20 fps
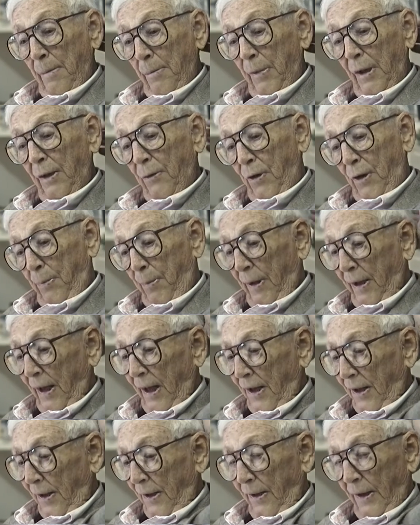but it was
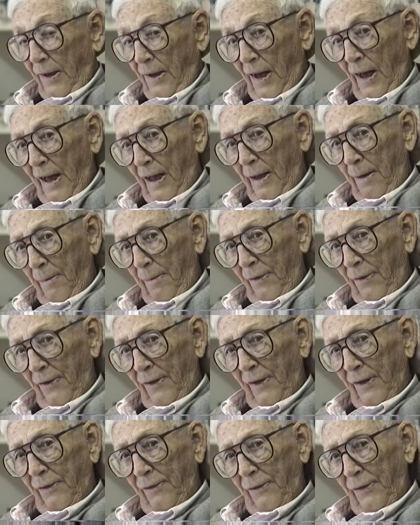because of the Donham
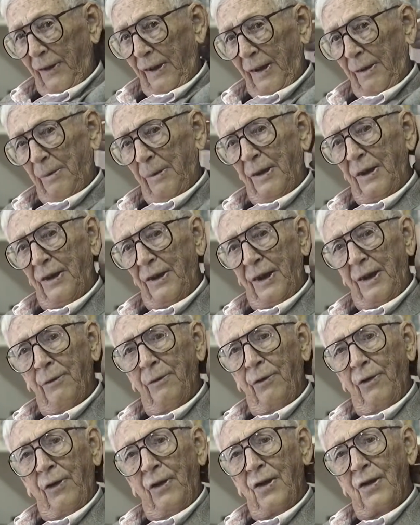family's
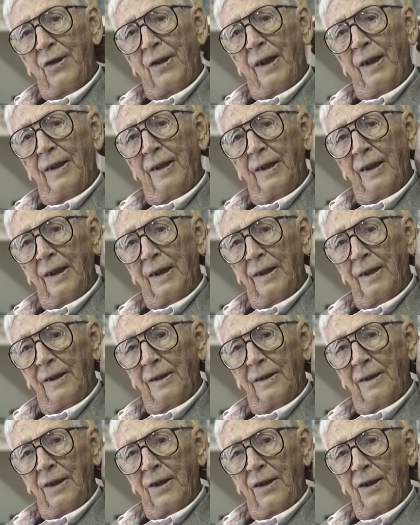influence, I think,
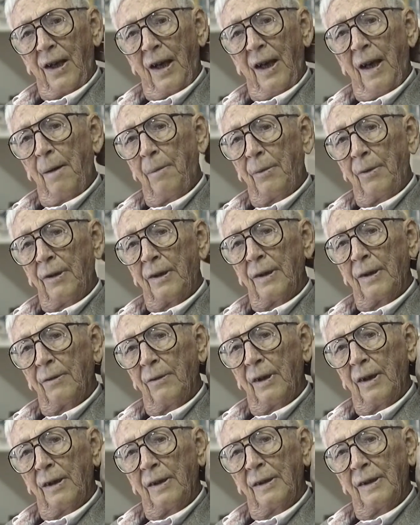that this happened
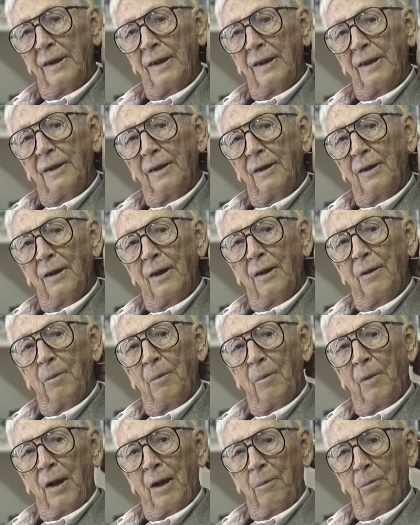rather than uh, mm
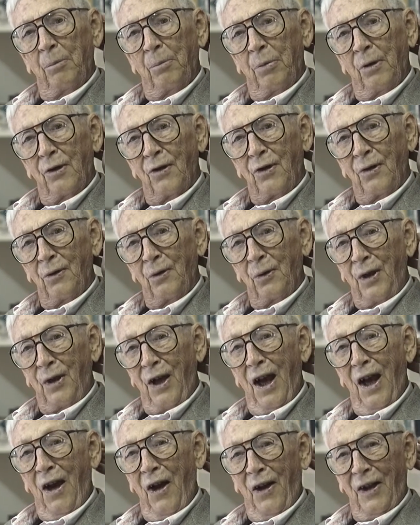-hmm. my personal
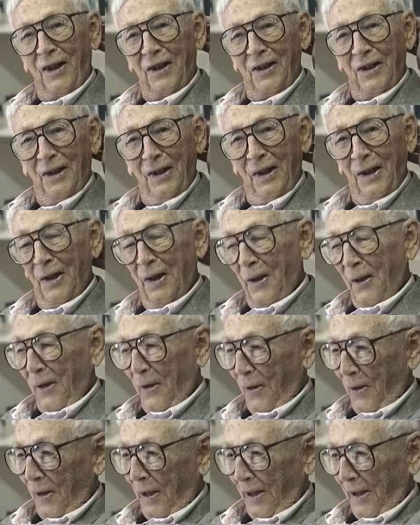character
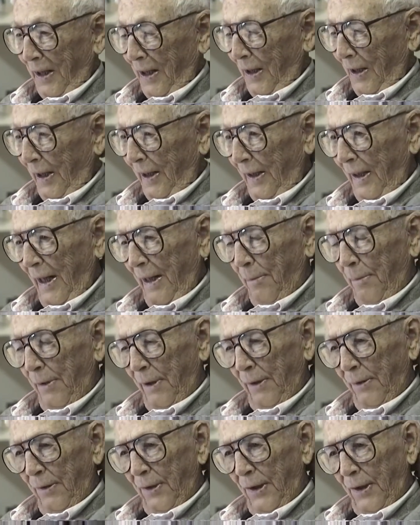or anything like that. But
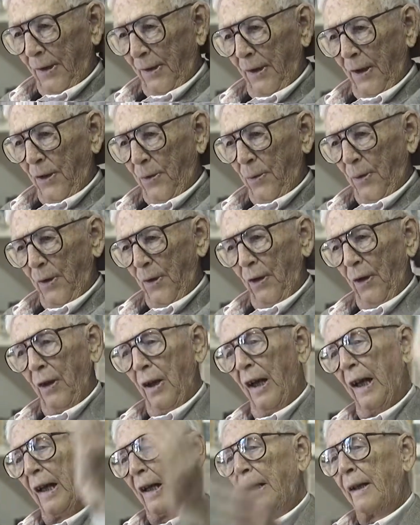it was this was
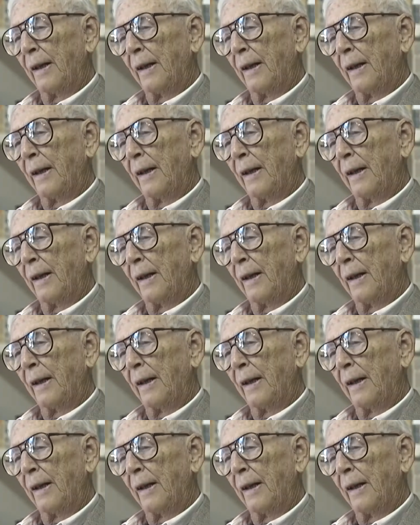luck.